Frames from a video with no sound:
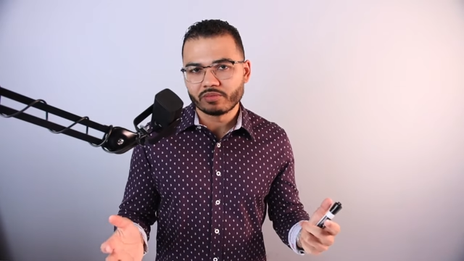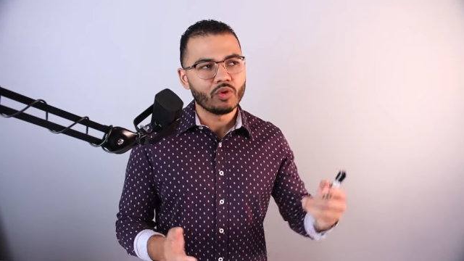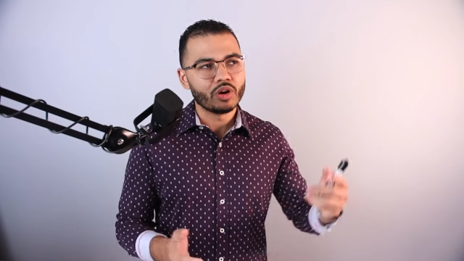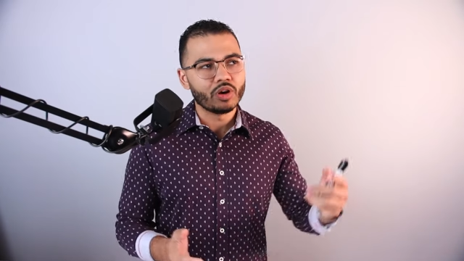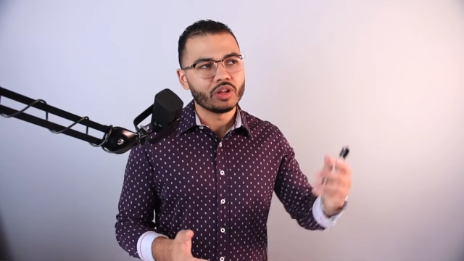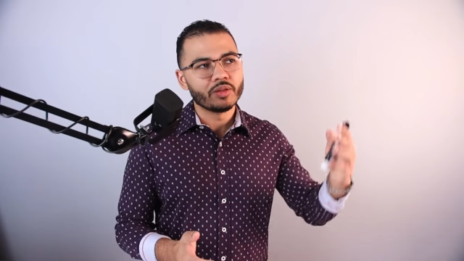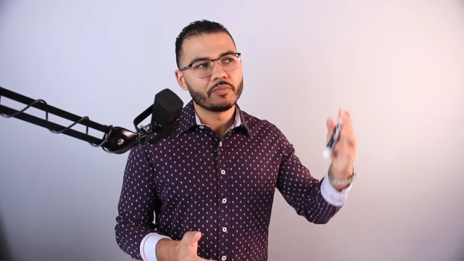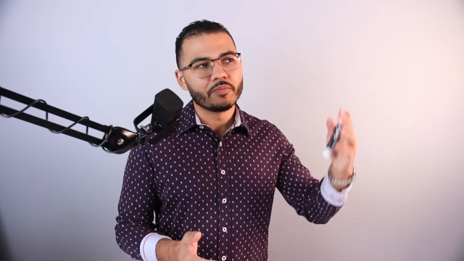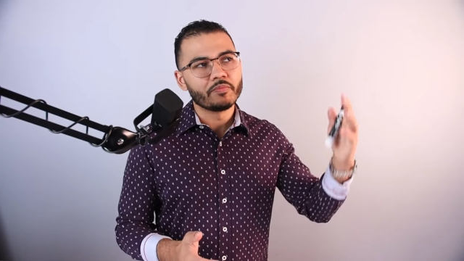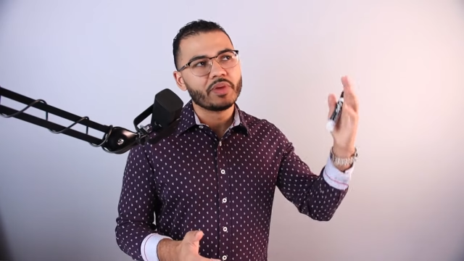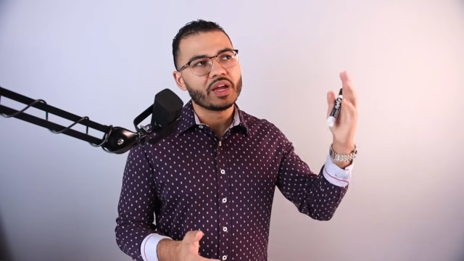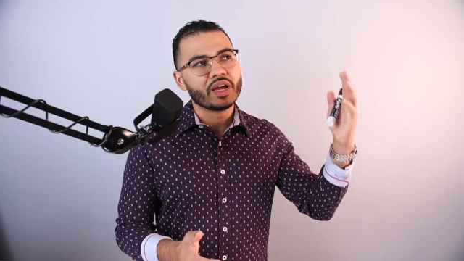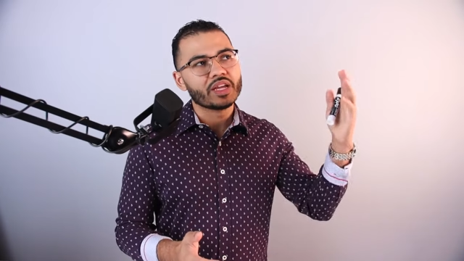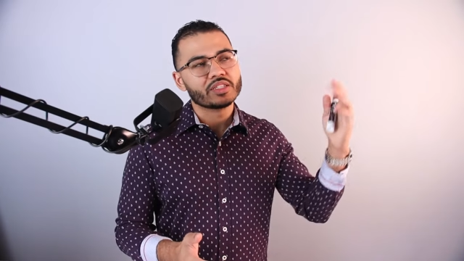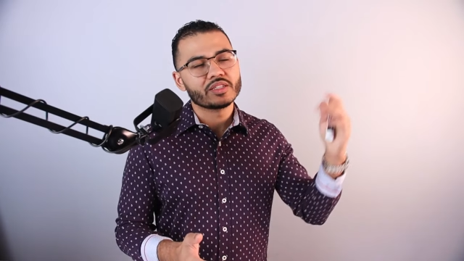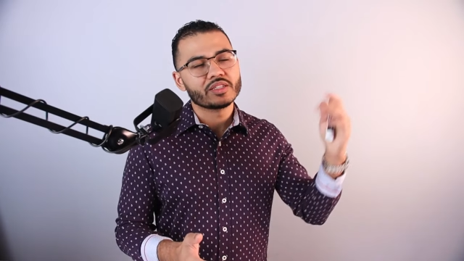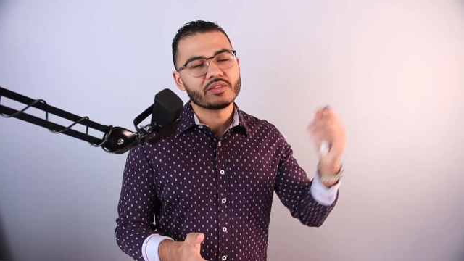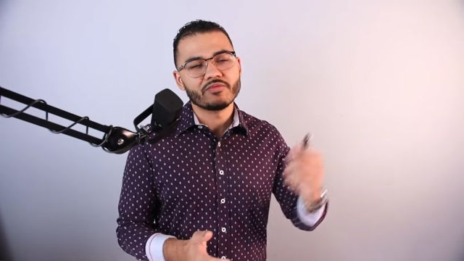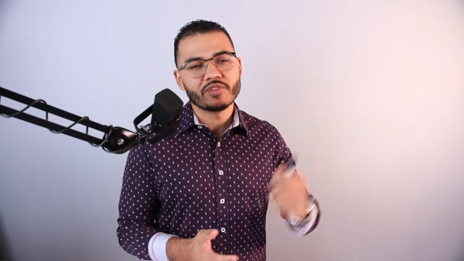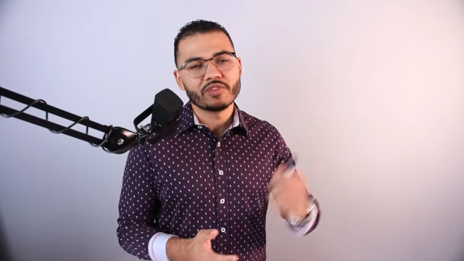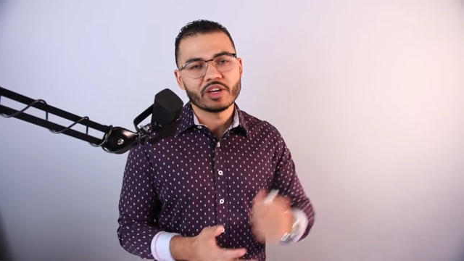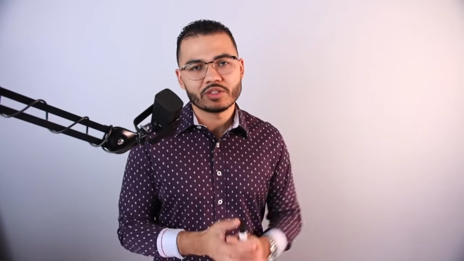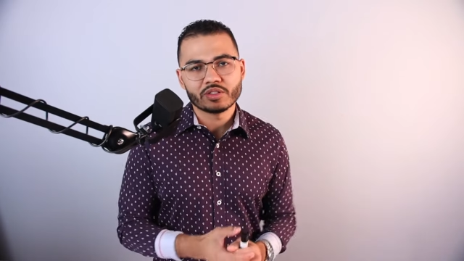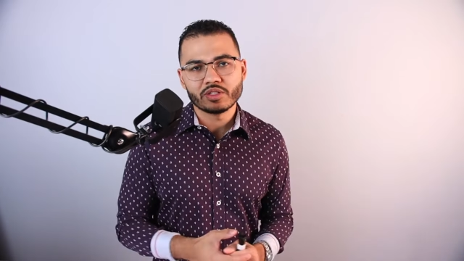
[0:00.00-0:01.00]
one of the best
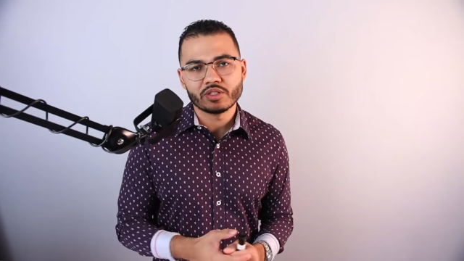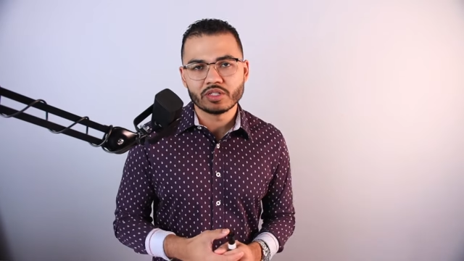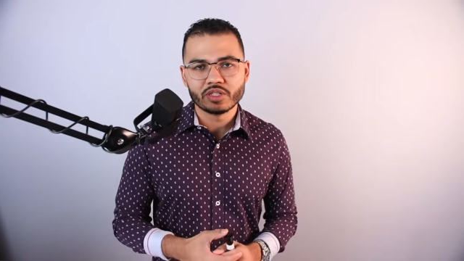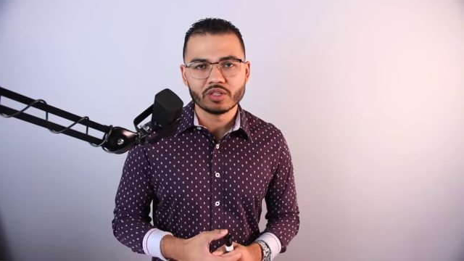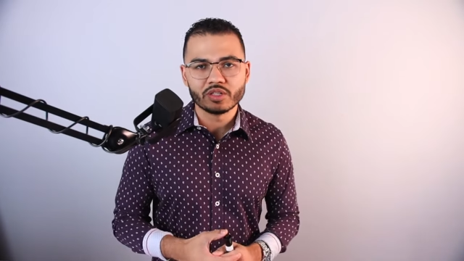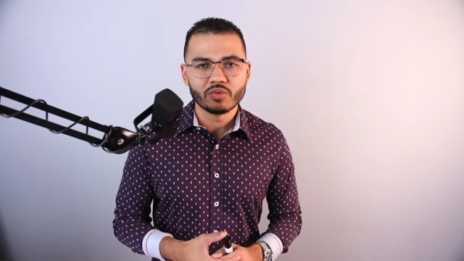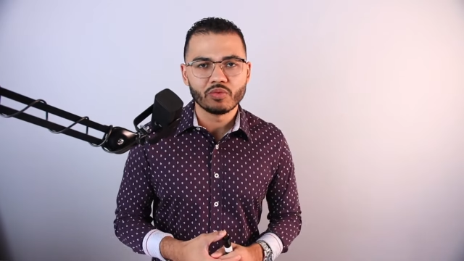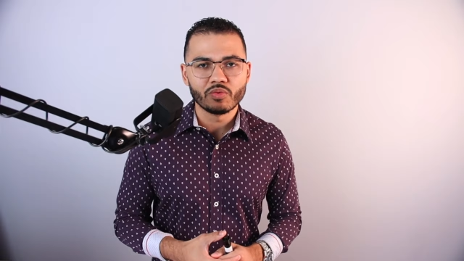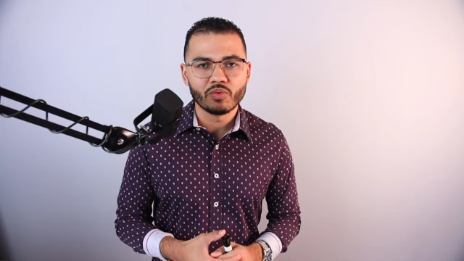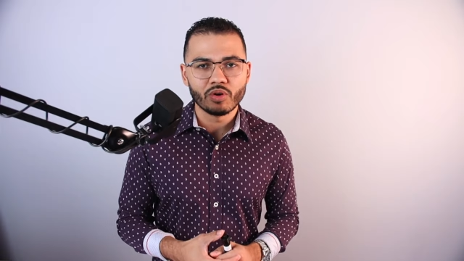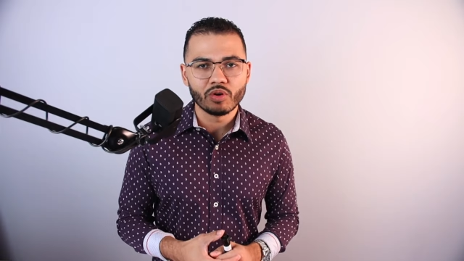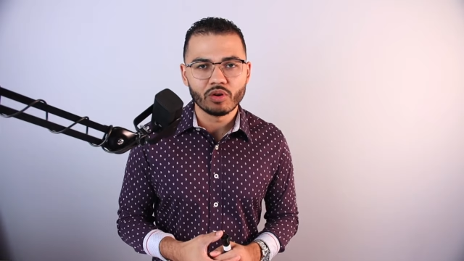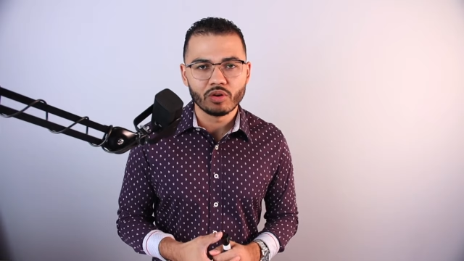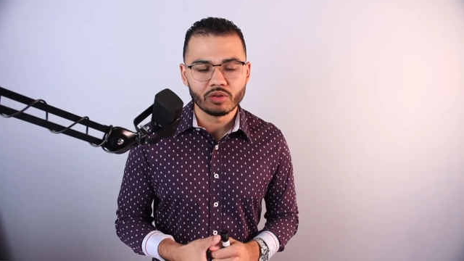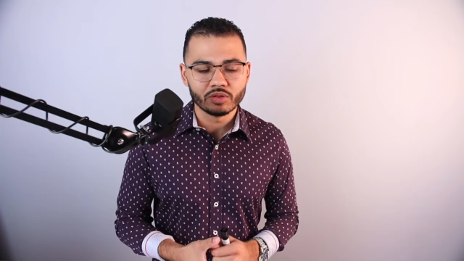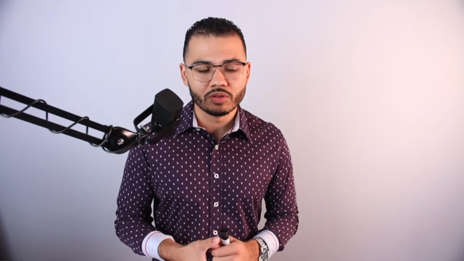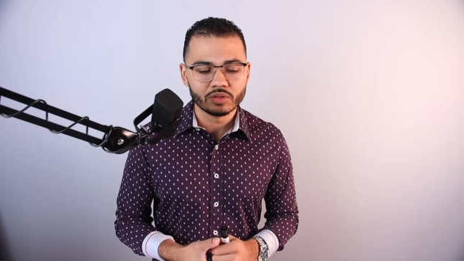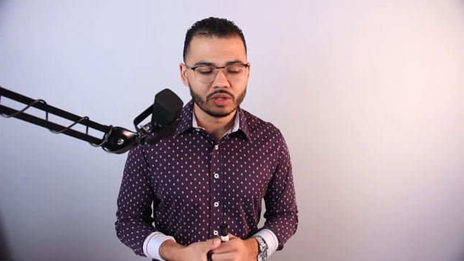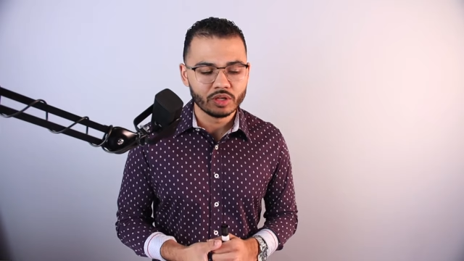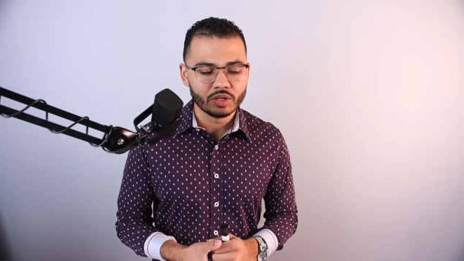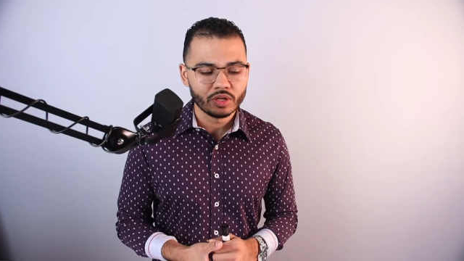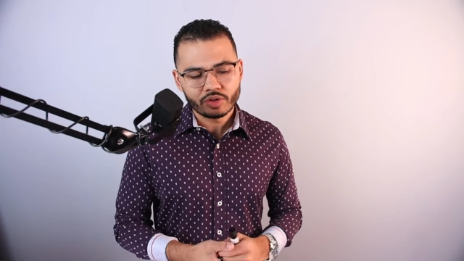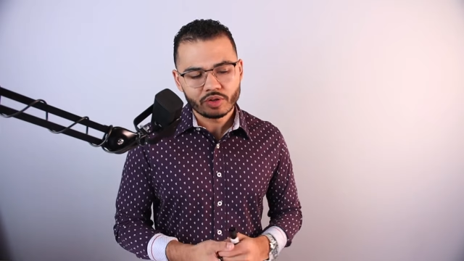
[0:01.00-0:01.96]
investors in the world.